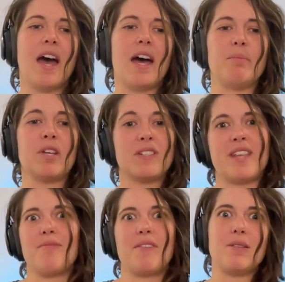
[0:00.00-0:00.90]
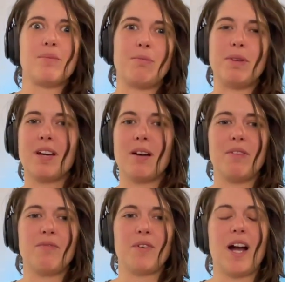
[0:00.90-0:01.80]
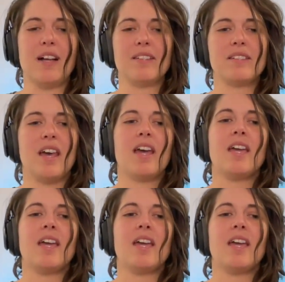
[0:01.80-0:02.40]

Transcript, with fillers: um, because that freedom could be coming for us.